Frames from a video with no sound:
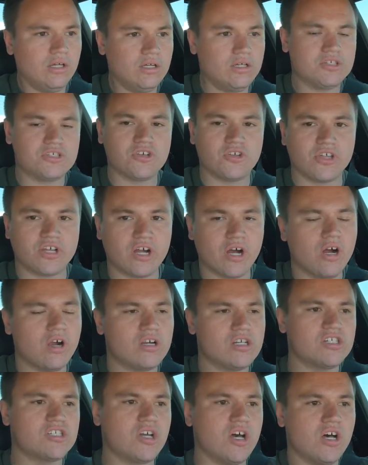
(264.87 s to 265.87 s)
so the
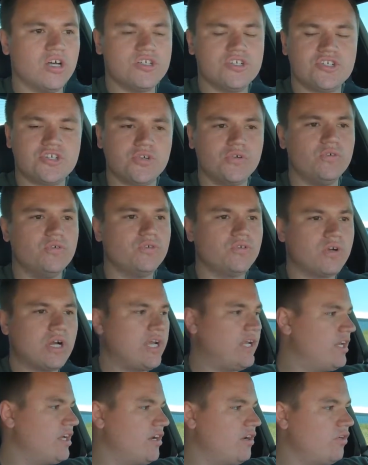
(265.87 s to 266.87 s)
car is untuned
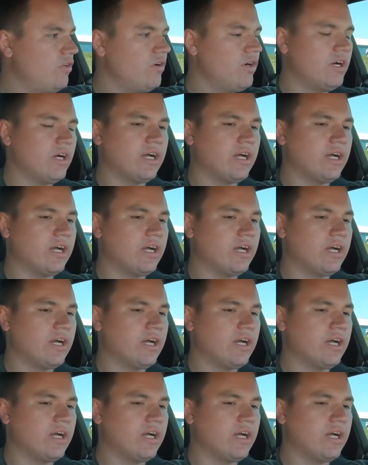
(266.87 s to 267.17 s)
right now.